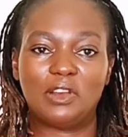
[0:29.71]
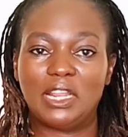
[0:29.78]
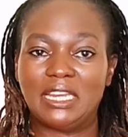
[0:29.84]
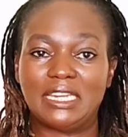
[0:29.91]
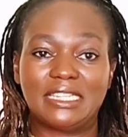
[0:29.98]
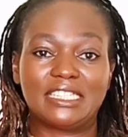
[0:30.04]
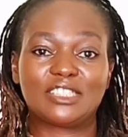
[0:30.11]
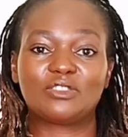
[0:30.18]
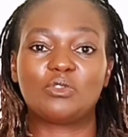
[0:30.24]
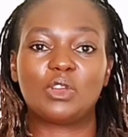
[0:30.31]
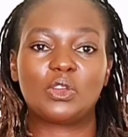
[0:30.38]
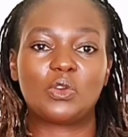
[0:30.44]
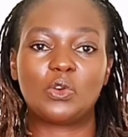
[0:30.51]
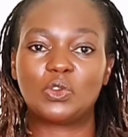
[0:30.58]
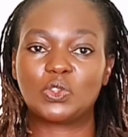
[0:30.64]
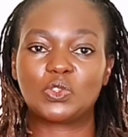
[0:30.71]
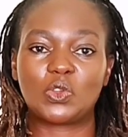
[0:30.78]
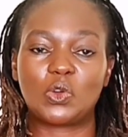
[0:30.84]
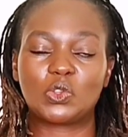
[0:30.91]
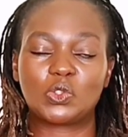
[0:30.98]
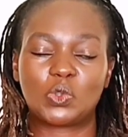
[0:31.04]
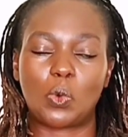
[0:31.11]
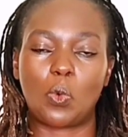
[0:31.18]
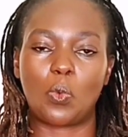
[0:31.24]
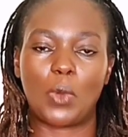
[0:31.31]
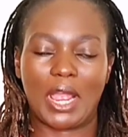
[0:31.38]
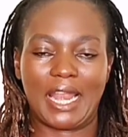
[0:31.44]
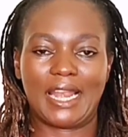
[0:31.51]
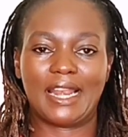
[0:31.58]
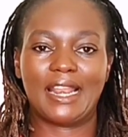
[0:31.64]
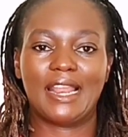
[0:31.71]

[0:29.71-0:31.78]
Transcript: and it is going on so well.